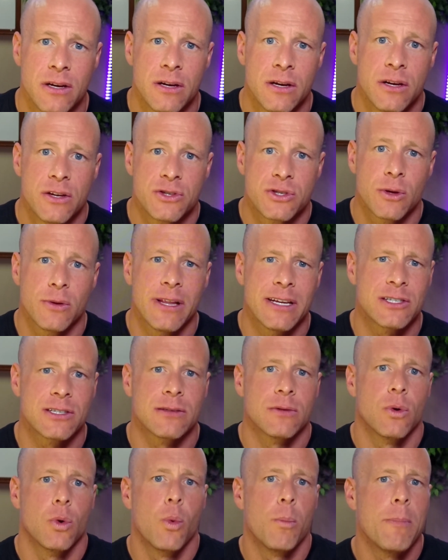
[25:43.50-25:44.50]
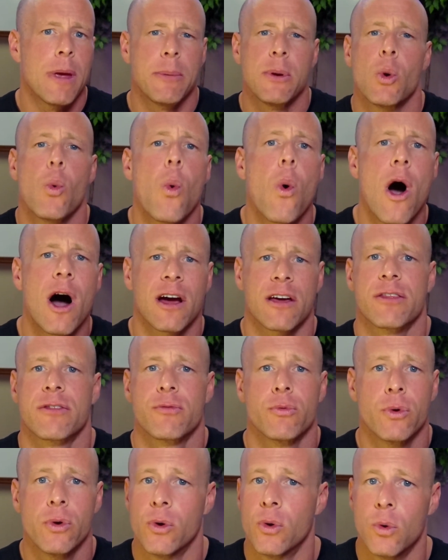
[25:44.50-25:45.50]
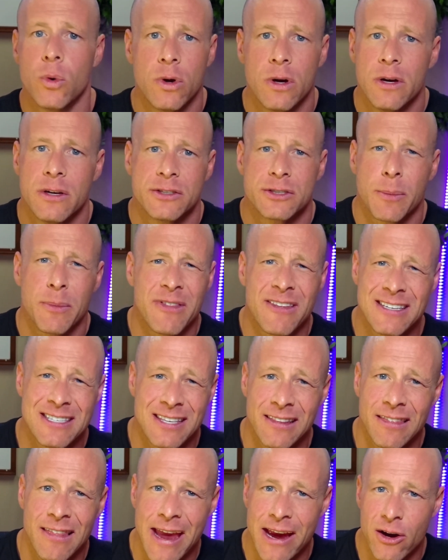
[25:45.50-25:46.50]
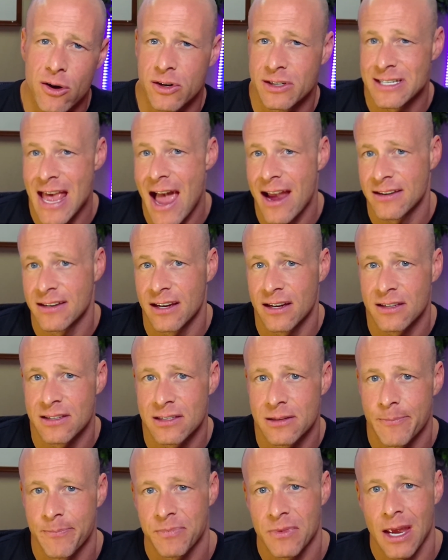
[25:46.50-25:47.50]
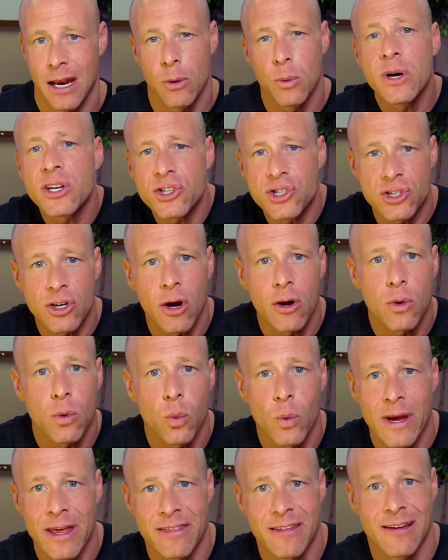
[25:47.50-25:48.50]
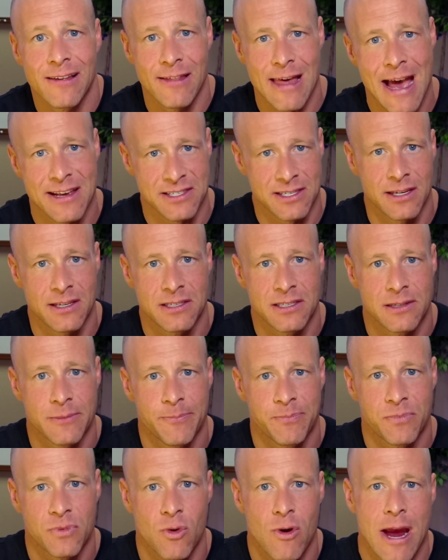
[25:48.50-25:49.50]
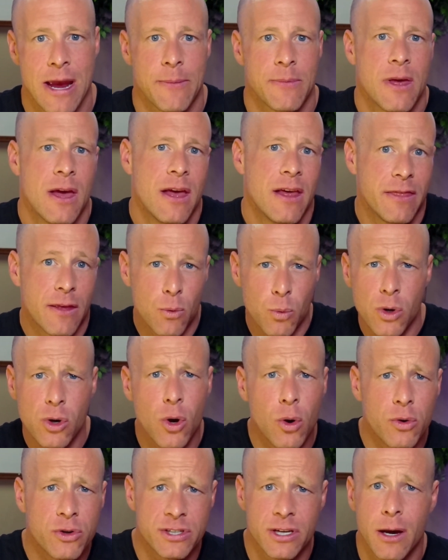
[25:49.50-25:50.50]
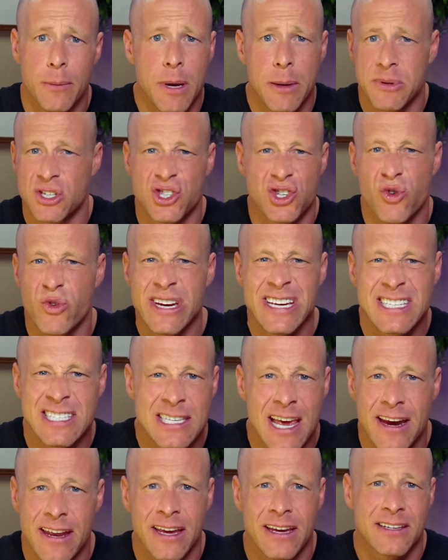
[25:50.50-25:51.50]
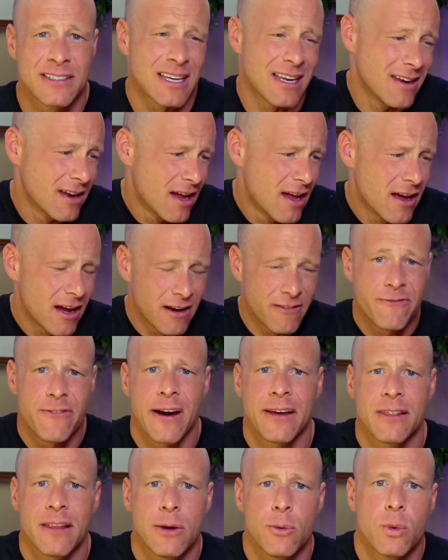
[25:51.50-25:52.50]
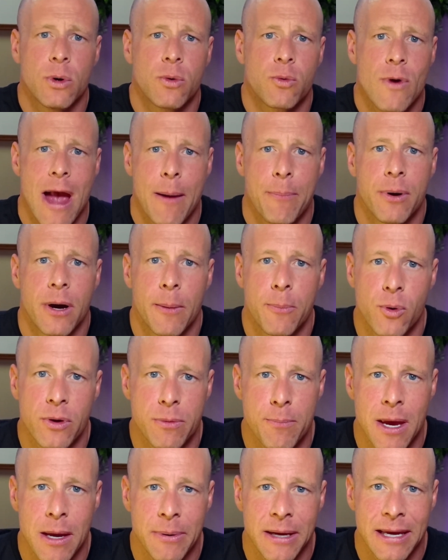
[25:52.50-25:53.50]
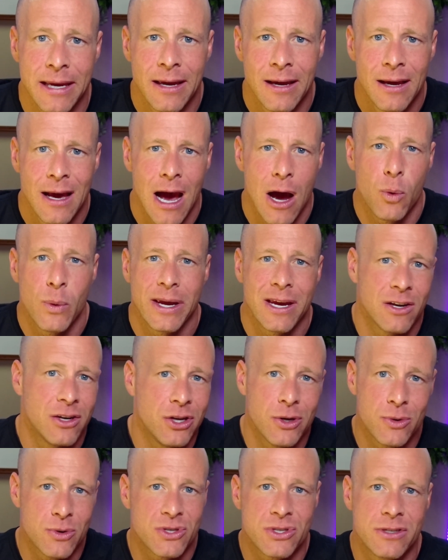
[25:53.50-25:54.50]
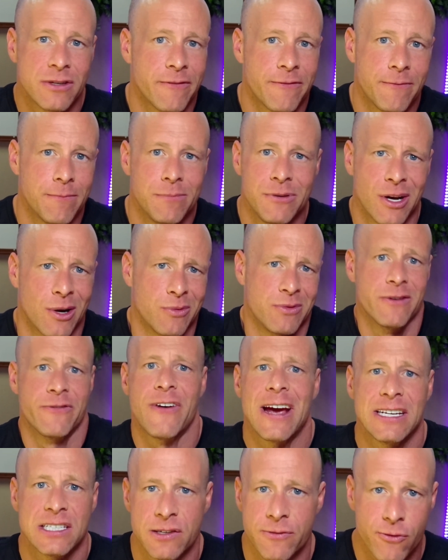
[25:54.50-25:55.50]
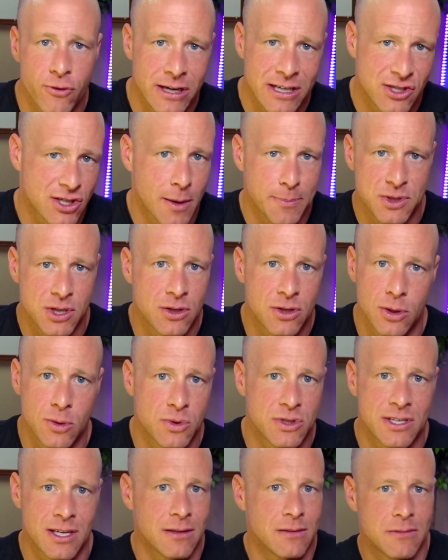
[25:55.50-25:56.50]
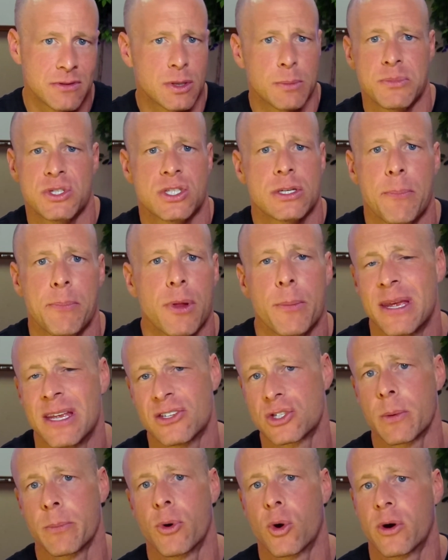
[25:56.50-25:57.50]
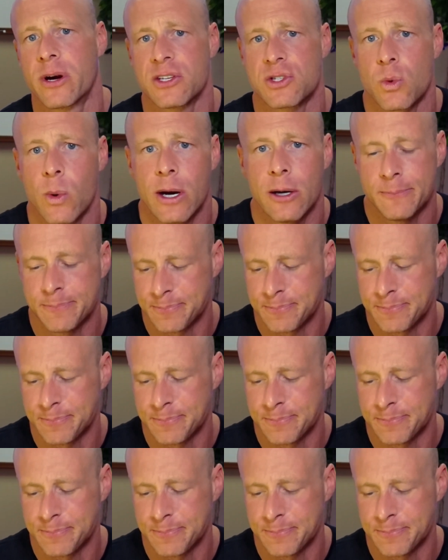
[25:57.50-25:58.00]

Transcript: So let's maybe walk through some of these layered tactics. I want to start with glasses, right? Then we'll go to maybe screen settings, and finally we'll wrap up with maybe how we can use device-free substitutes and some supplement support as well.